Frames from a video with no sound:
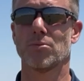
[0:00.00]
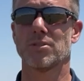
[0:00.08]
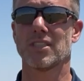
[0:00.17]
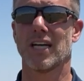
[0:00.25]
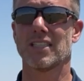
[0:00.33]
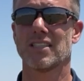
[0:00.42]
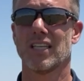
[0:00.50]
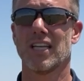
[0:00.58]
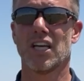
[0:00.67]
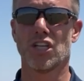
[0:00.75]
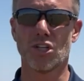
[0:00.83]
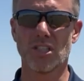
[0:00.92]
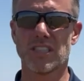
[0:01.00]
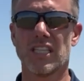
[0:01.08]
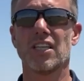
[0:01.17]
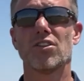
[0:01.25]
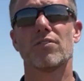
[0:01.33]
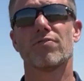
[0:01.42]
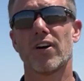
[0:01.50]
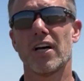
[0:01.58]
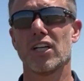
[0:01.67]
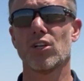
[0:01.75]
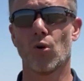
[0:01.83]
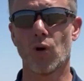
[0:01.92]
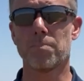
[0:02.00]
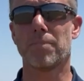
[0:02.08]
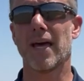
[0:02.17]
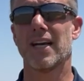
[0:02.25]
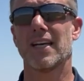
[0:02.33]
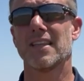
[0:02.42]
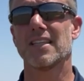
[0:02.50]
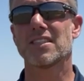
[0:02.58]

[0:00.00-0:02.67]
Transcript: herbicides. You can see either in front of you or embedded in